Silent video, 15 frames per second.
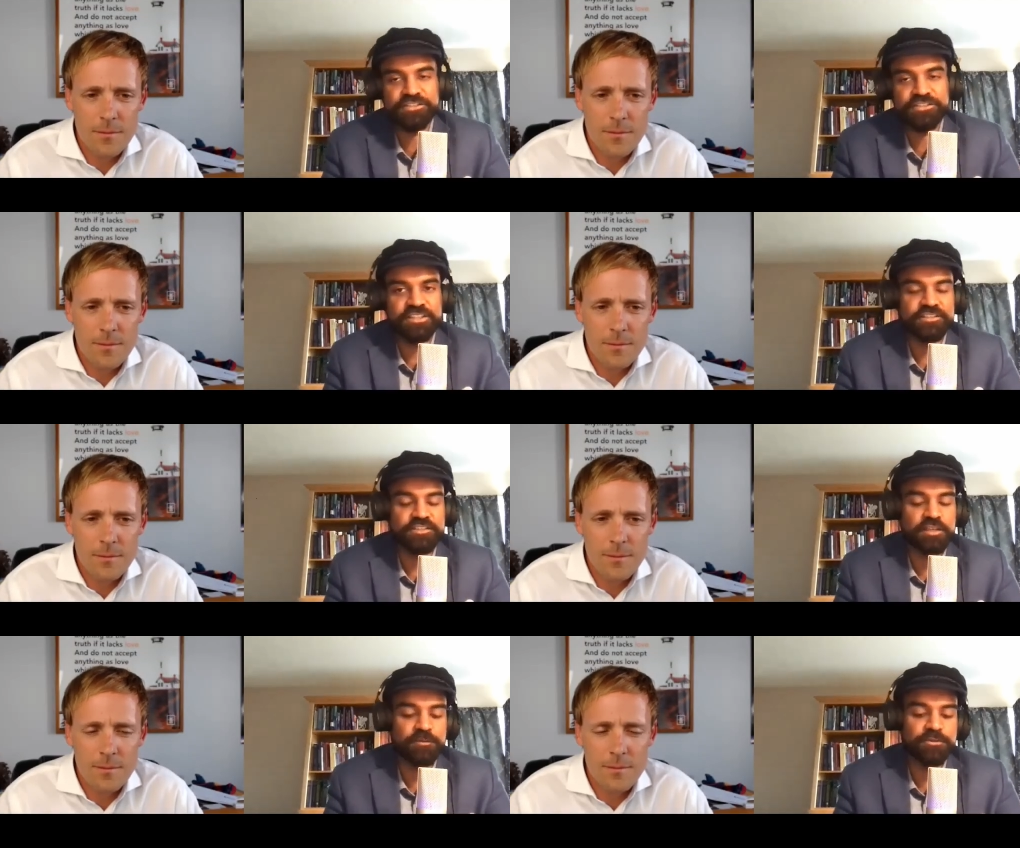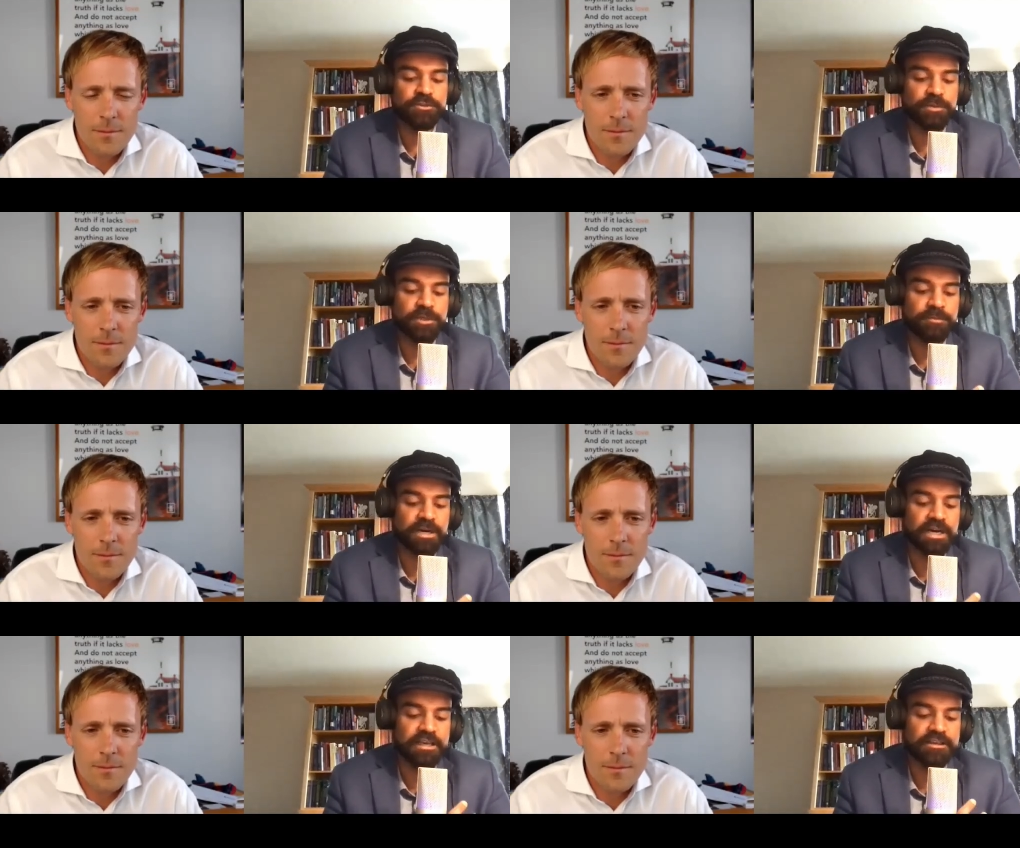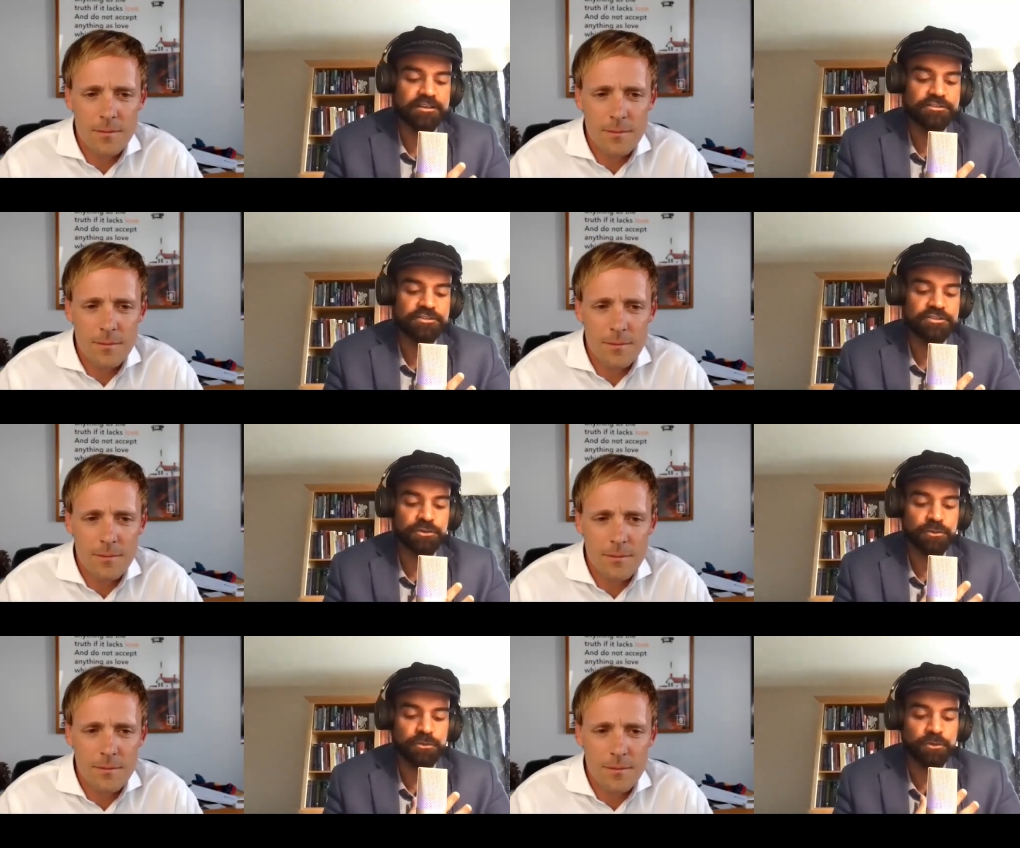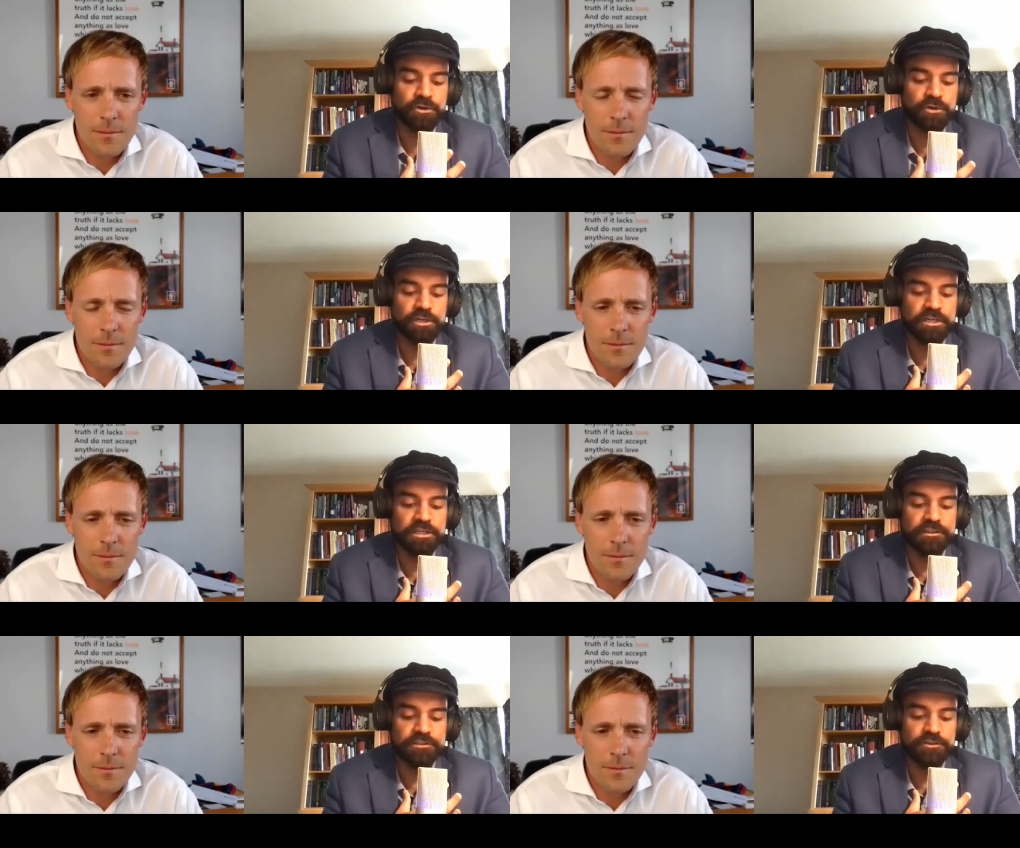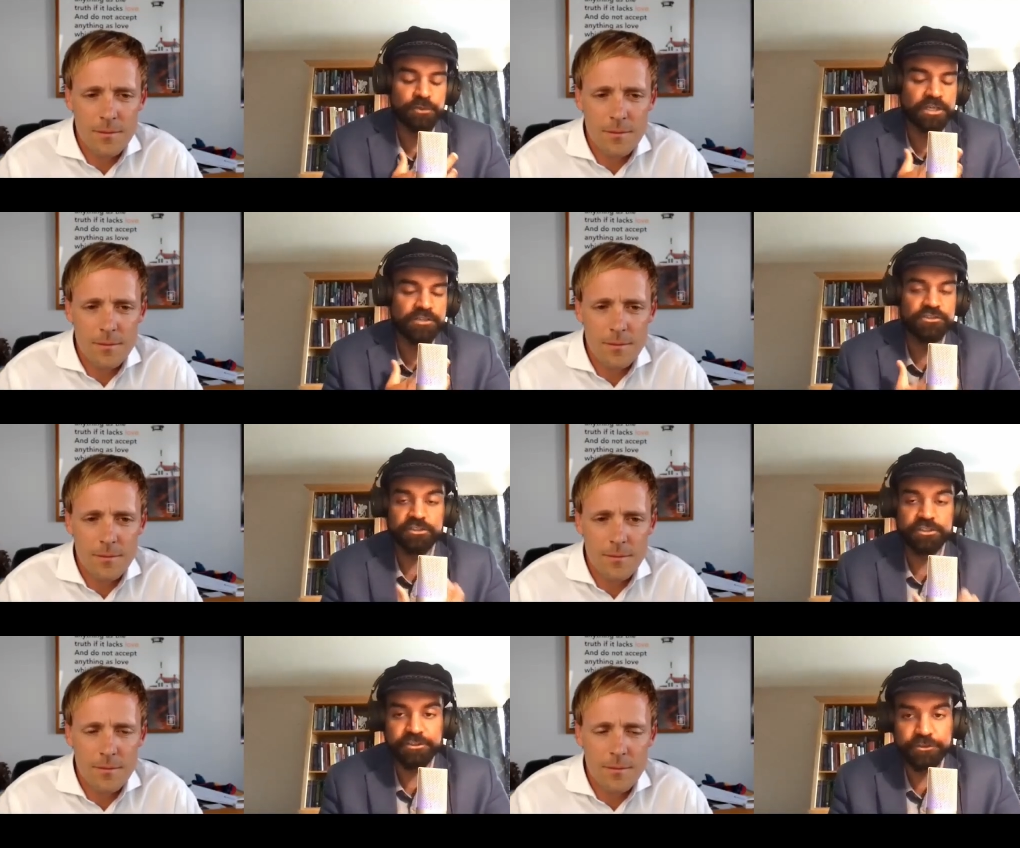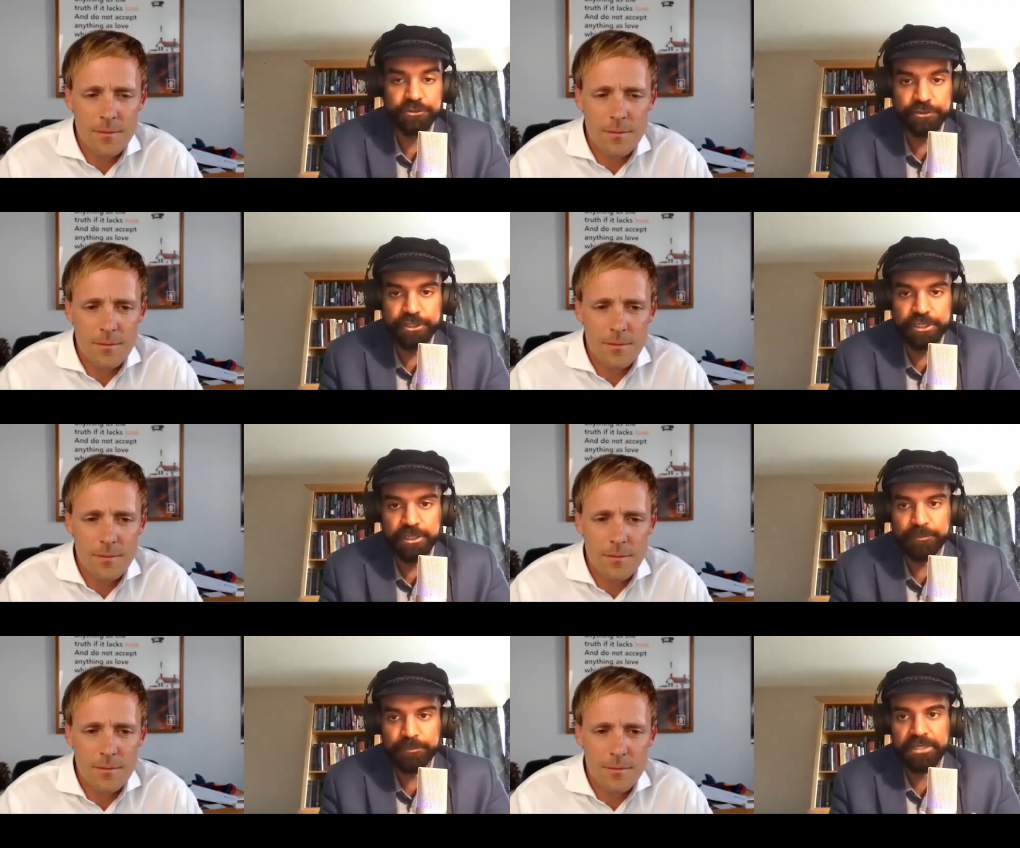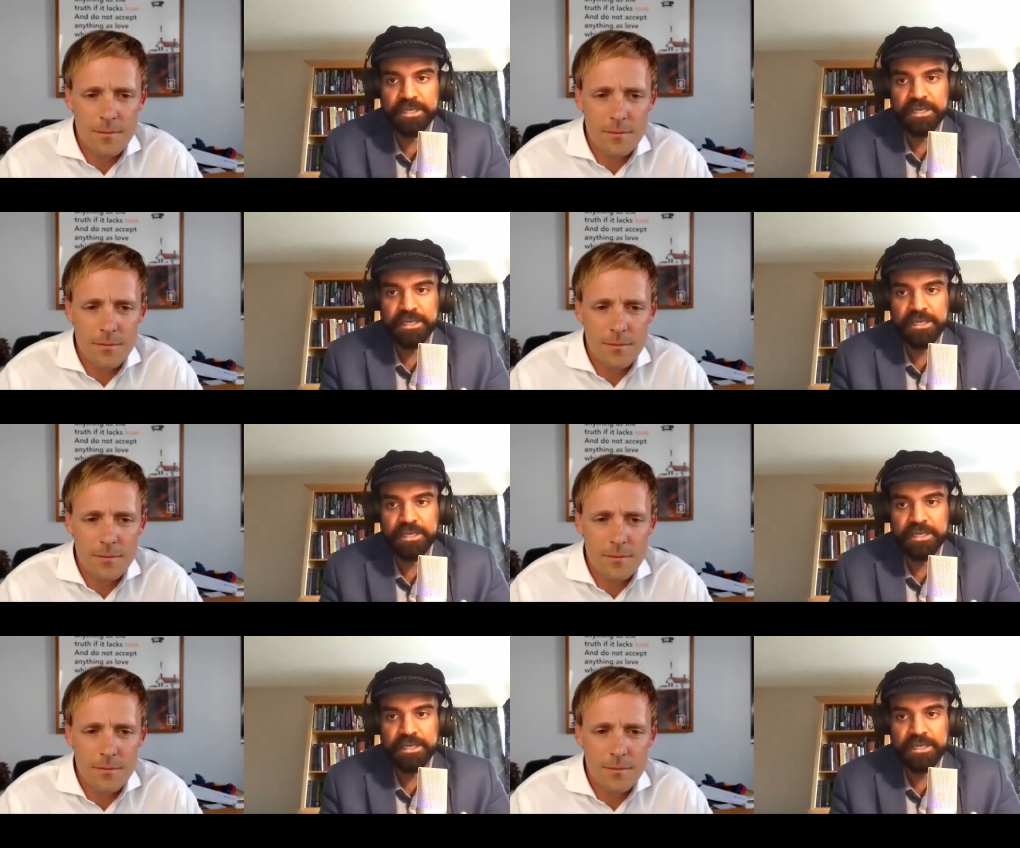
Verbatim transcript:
Speaker 1: It seems to be biased towards Western Europe.